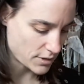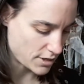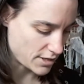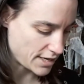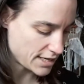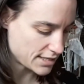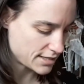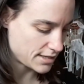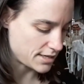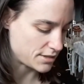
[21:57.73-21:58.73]
The
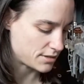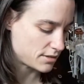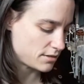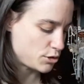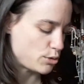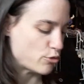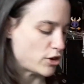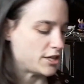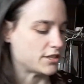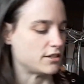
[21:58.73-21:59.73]
next is Tomb
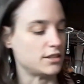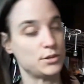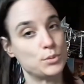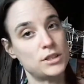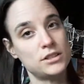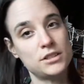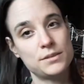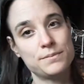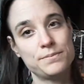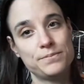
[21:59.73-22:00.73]
Raider Underworld.
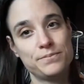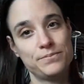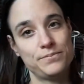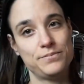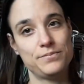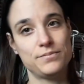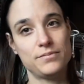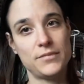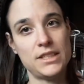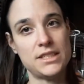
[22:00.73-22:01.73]

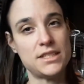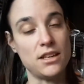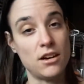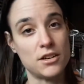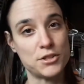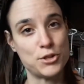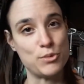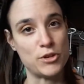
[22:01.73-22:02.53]
This is the last Tomb